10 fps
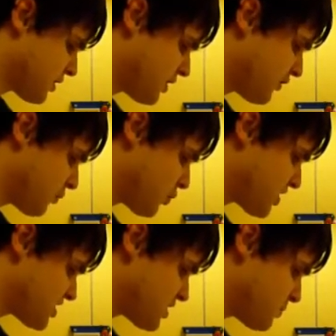And if you
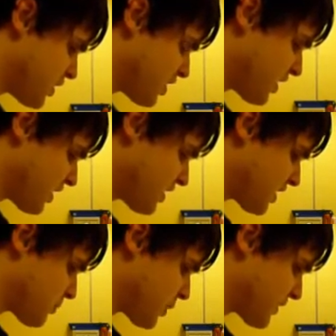press this button again, I think
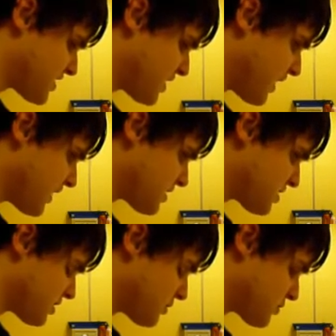it might be select
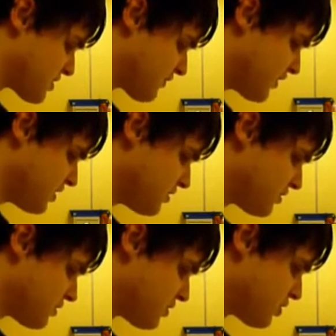or something,
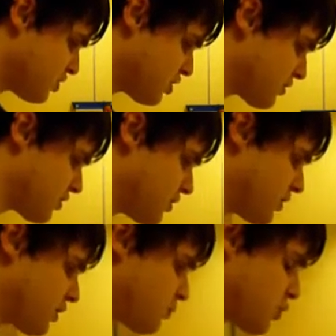
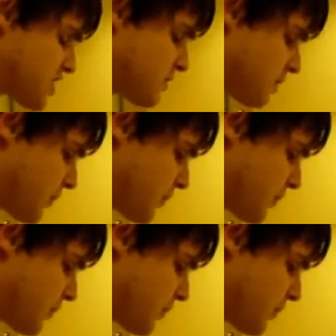you can press one of the